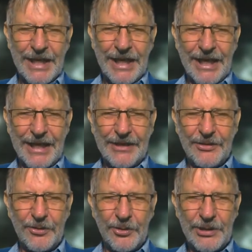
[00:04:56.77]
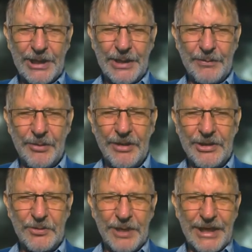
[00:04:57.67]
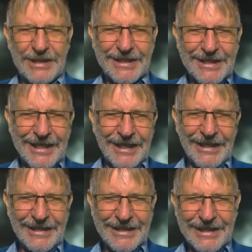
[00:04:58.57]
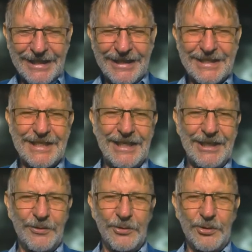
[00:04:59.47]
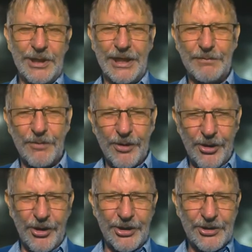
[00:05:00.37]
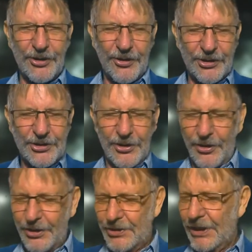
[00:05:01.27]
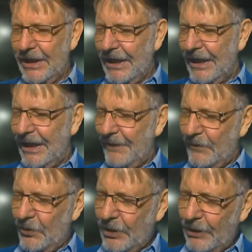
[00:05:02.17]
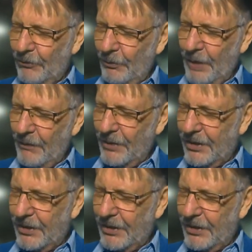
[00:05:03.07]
and you look in the mirror and you're like skinny, skinny, skinny, or you're like large, large, large. Who can remember